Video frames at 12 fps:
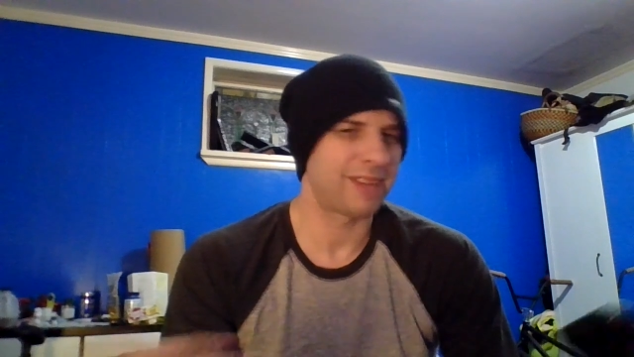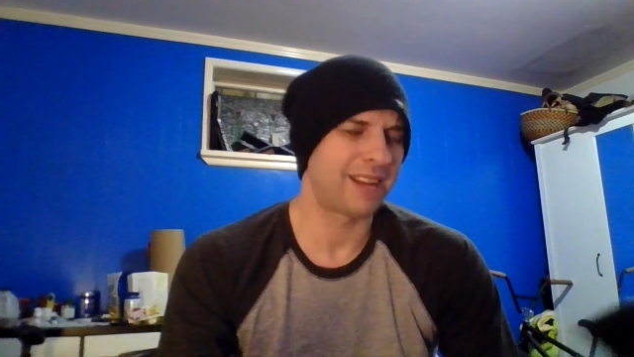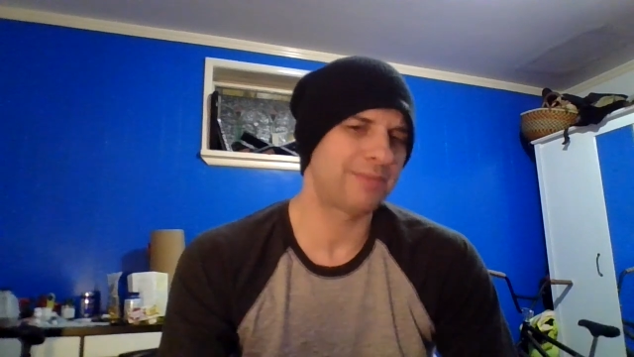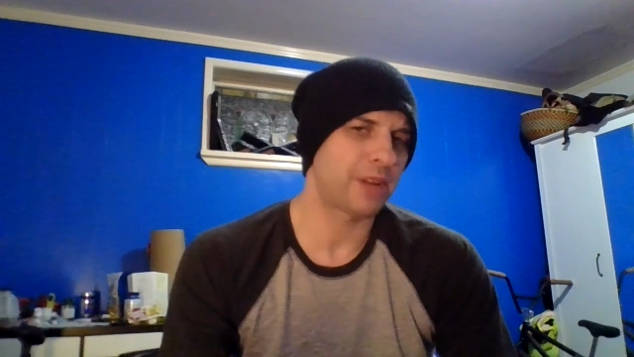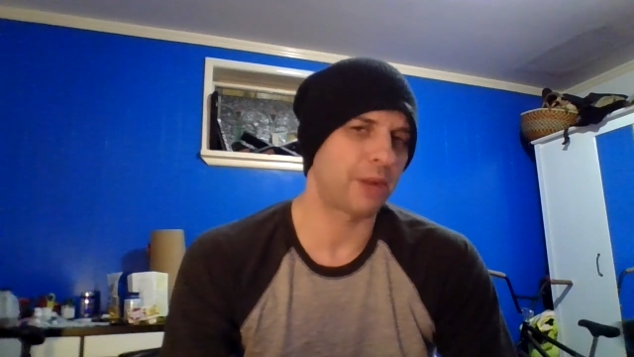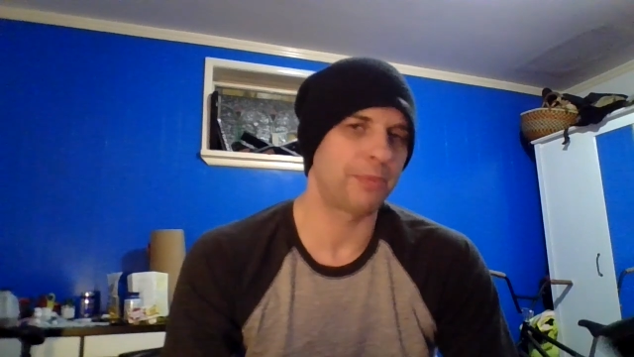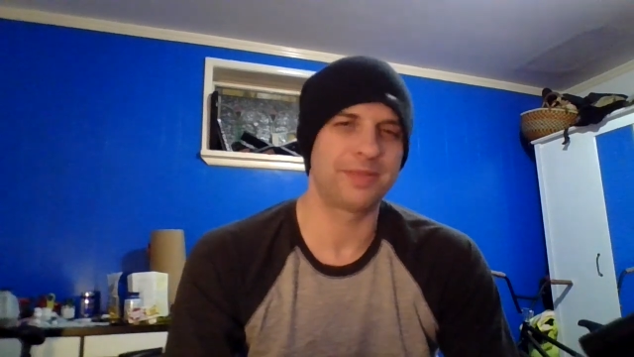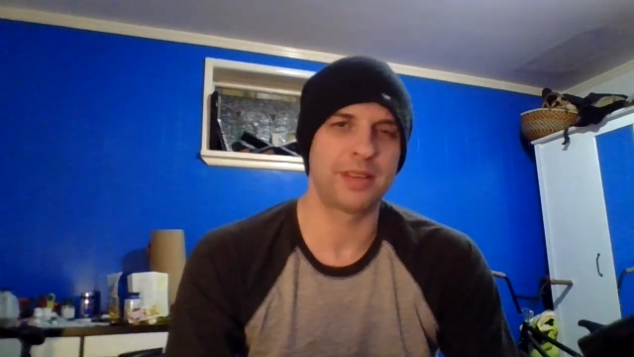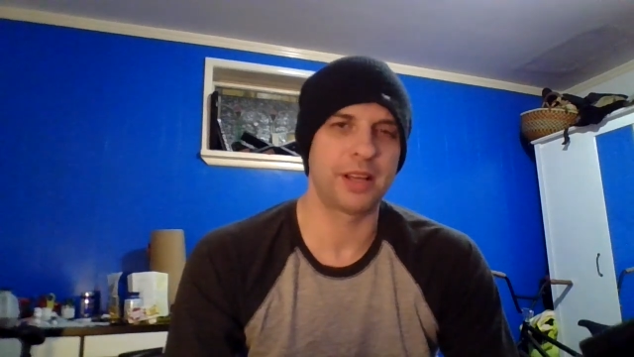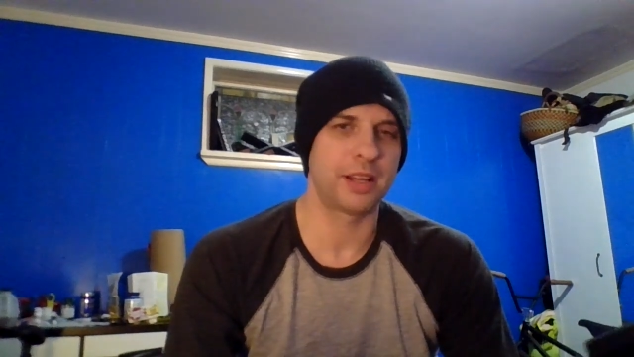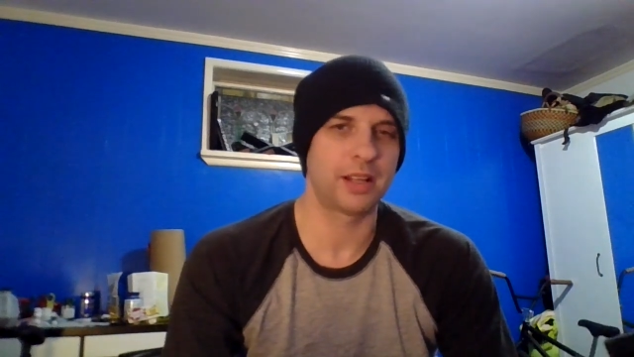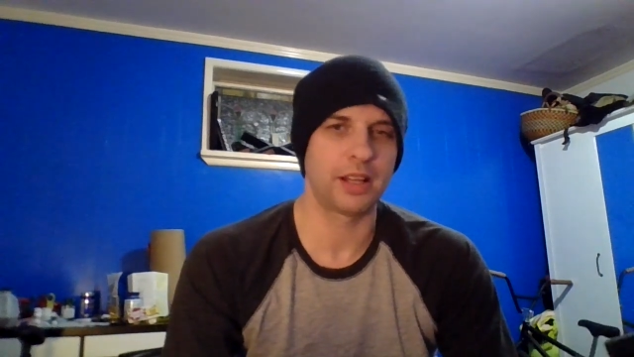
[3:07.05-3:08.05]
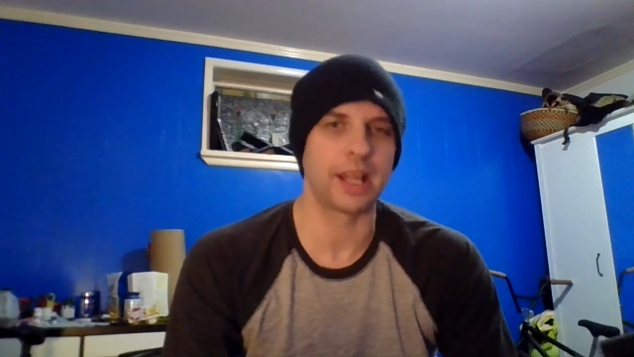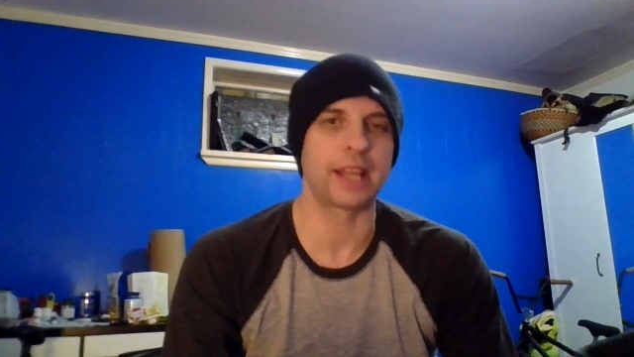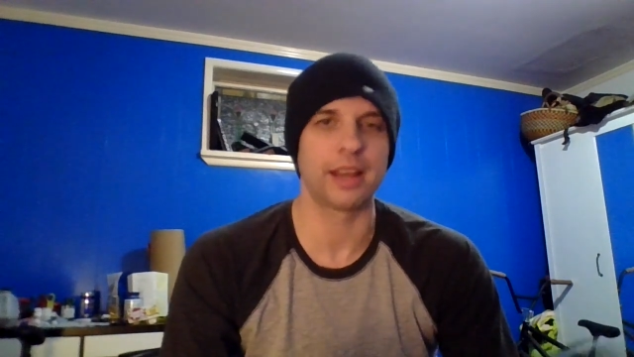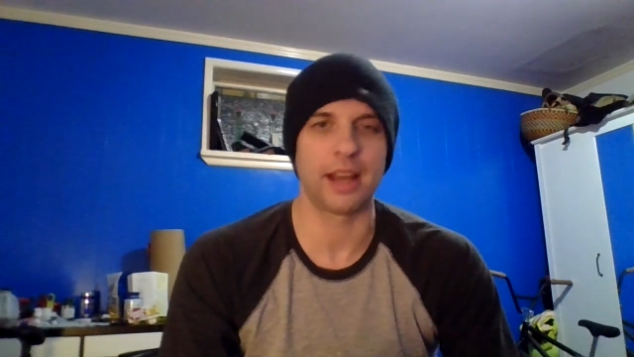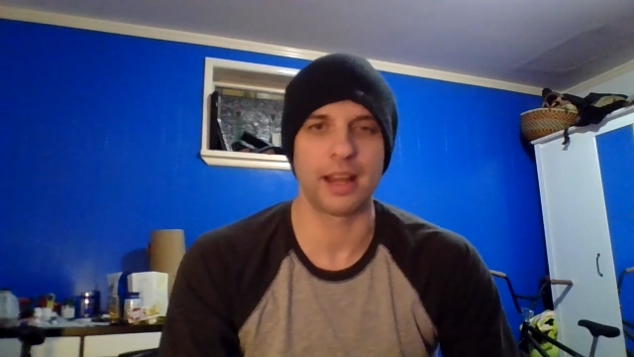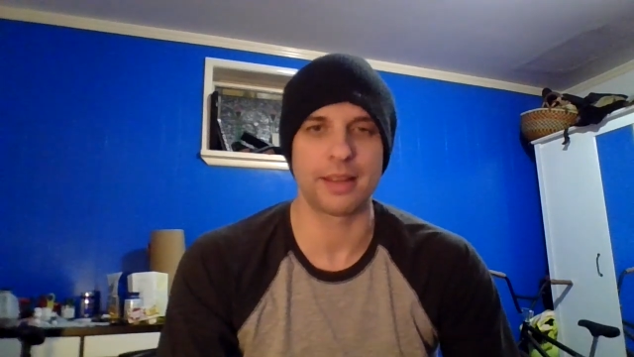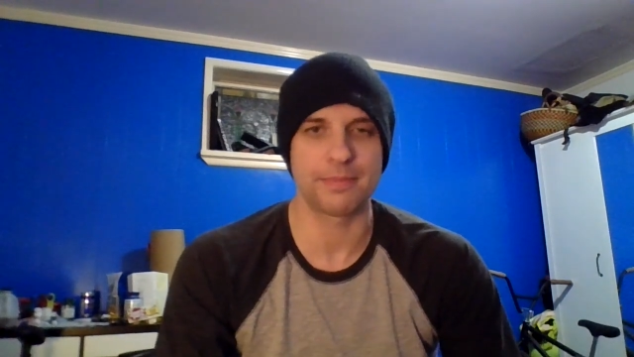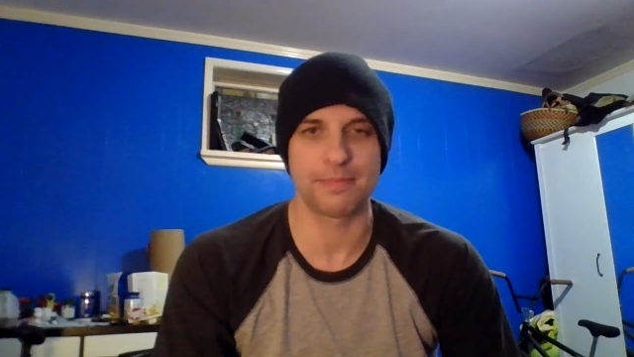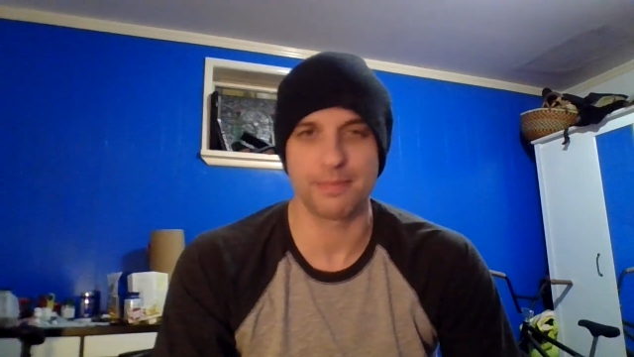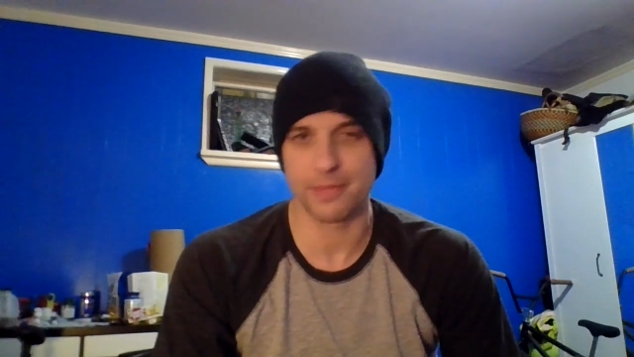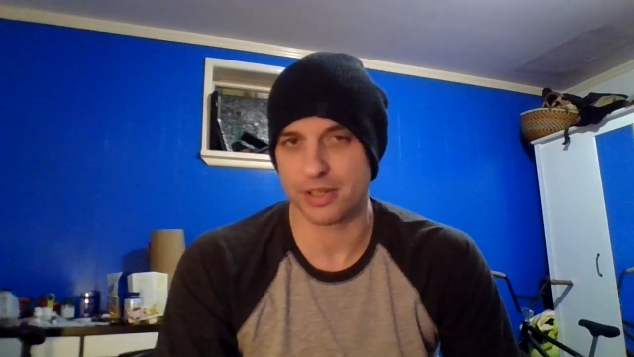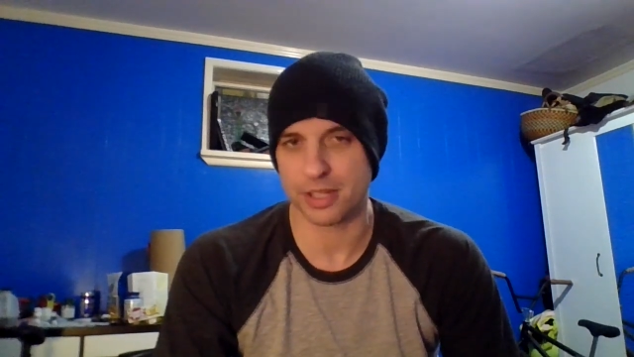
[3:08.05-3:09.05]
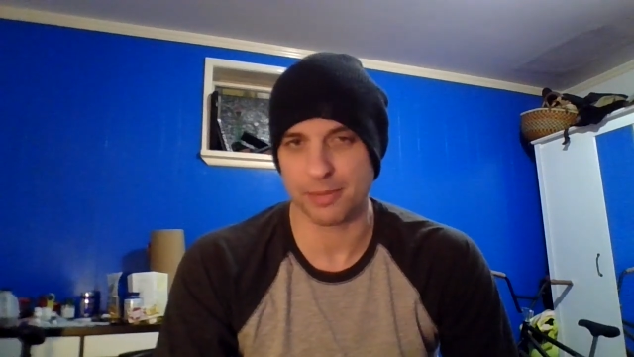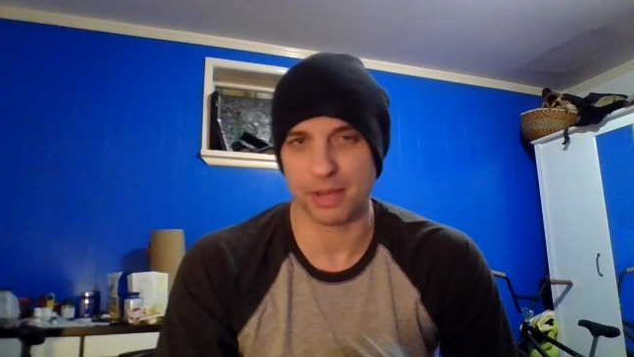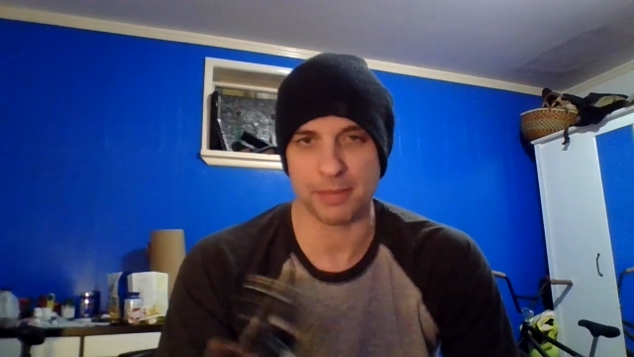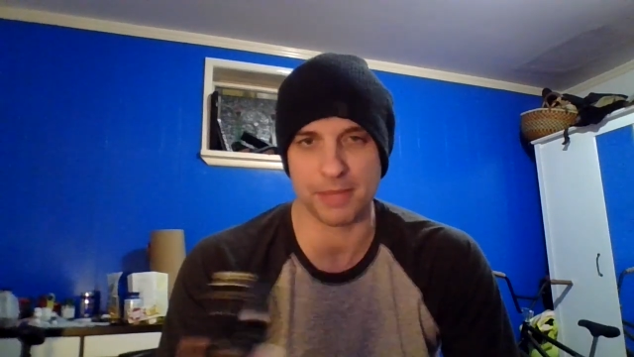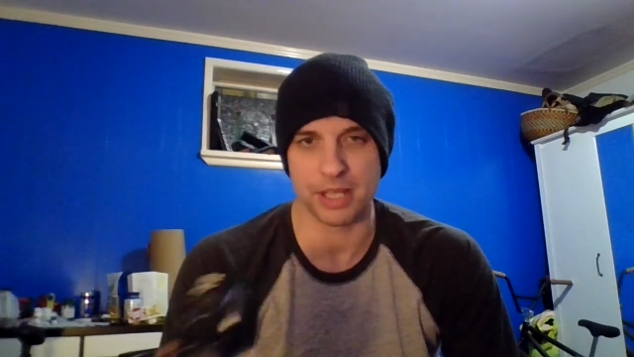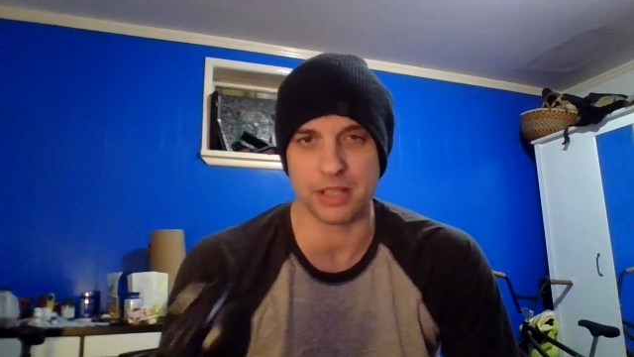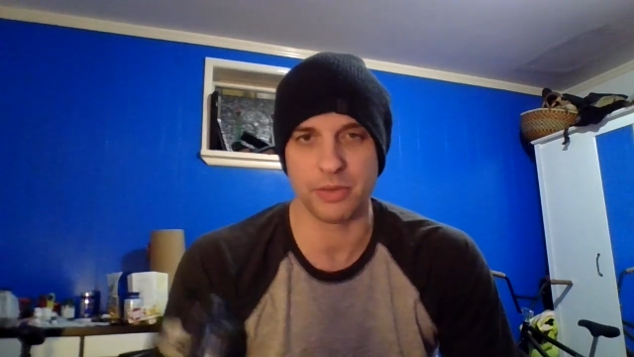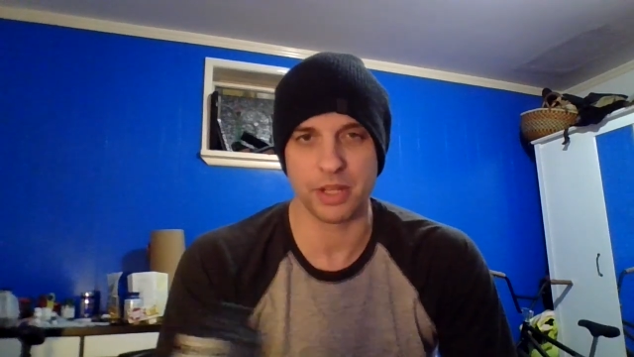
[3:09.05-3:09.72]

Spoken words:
I'm not like someone like me is